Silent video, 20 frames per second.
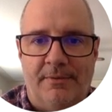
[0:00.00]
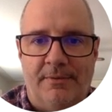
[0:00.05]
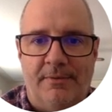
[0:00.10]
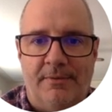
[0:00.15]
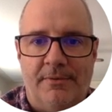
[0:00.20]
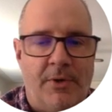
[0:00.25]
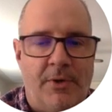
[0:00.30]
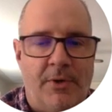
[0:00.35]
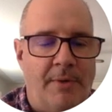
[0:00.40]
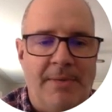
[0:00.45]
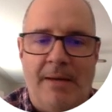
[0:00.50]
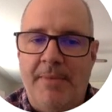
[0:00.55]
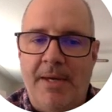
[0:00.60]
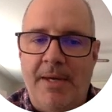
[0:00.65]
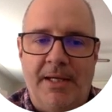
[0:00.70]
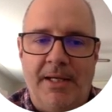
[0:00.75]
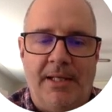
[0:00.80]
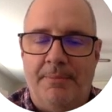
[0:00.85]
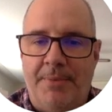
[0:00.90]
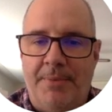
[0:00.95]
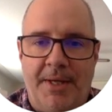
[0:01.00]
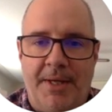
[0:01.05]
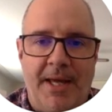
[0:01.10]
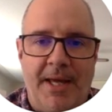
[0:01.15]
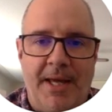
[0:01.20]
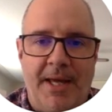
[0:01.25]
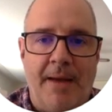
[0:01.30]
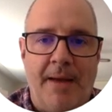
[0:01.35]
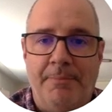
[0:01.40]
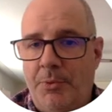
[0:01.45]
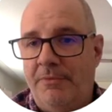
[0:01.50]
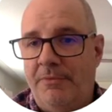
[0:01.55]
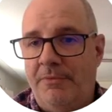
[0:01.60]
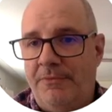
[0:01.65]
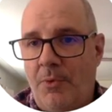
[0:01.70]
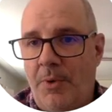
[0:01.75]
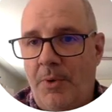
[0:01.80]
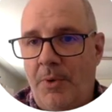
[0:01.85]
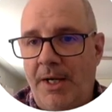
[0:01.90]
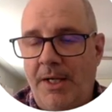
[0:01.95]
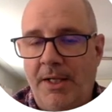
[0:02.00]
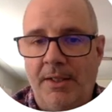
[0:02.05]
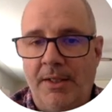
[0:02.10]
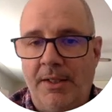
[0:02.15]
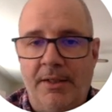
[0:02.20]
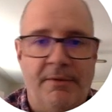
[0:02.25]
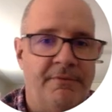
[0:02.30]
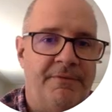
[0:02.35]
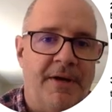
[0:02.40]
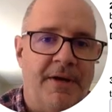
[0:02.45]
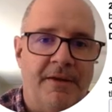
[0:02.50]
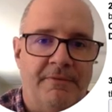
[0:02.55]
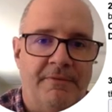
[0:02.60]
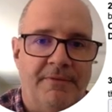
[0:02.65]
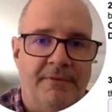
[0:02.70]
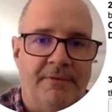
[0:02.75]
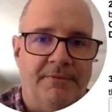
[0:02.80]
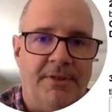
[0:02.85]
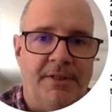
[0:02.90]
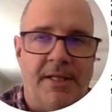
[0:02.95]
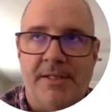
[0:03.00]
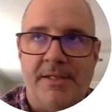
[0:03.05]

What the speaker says: So I'm not making up the gap between $480 and $550.